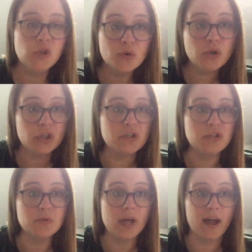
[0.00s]
you could
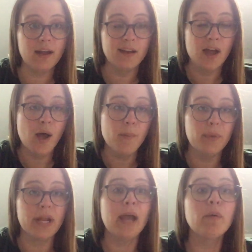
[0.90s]
do that,
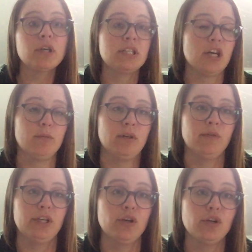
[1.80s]
but I want to tell my
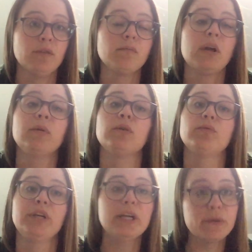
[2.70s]
reader, I want to
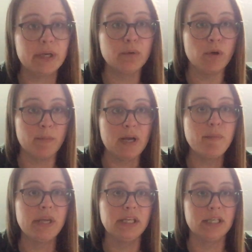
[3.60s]
reiterate what my
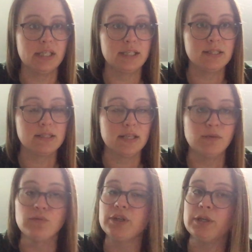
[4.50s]
opinion is,
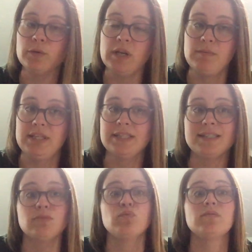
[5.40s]
and reiterate means
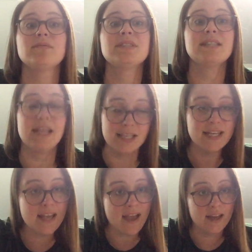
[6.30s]
to say it
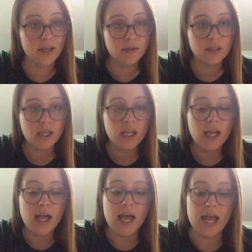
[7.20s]
again,
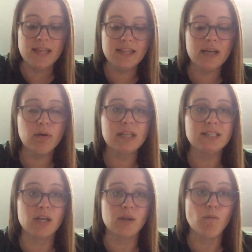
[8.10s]
and then I want to
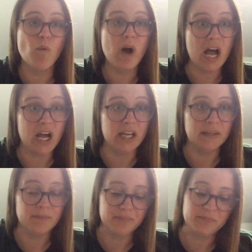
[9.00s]
tell them why.
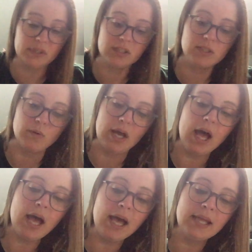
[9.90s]
So
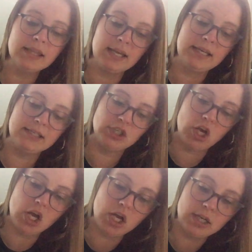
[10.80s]
I like
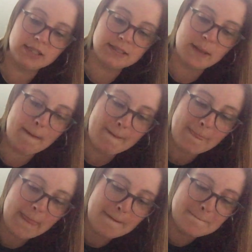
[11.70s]
dogs
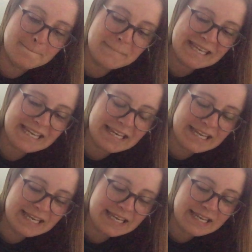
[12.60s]

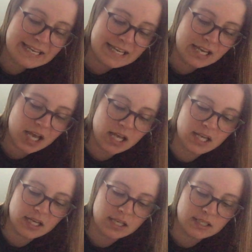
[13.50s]
because.